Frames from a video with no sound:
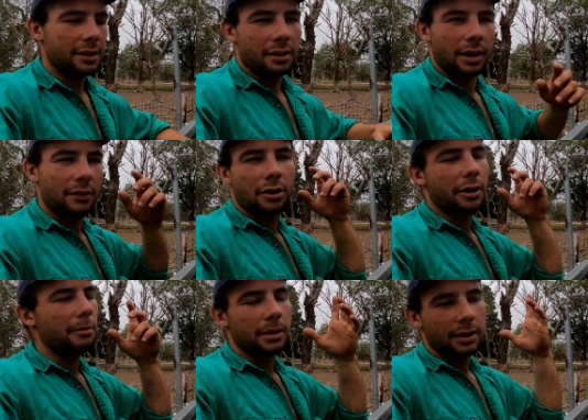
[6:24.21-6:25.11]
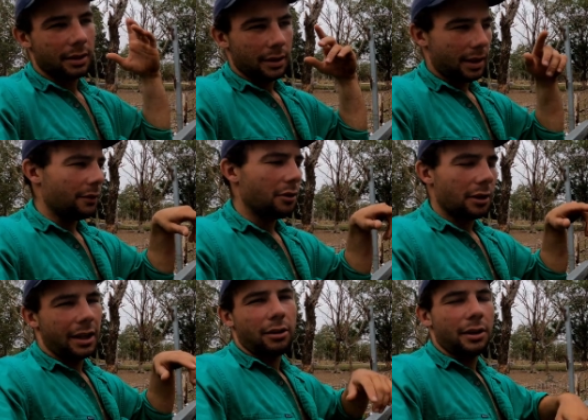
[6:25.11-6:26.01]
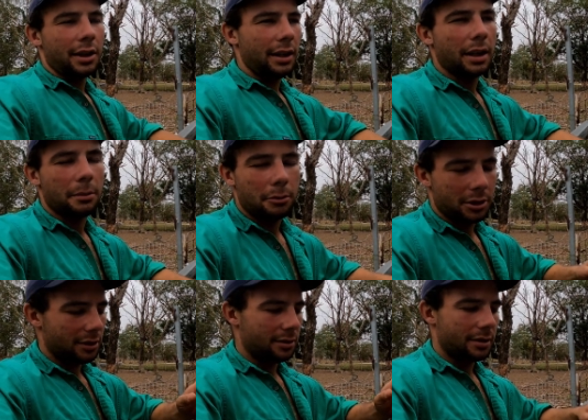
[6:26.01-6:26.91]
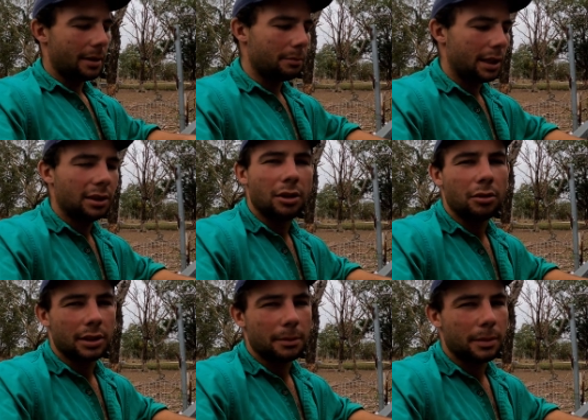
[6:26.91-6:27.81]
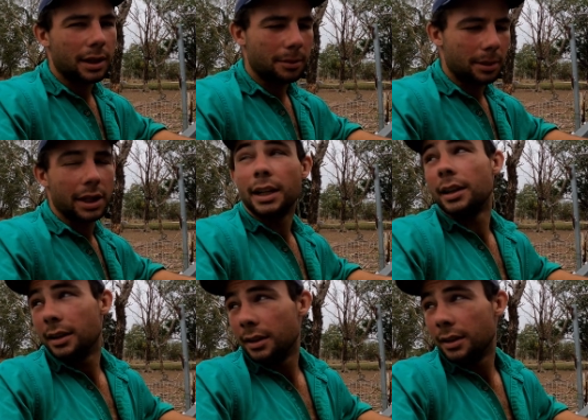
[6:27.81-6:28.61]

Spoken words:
So they've got an EID number, which is some big long number, but then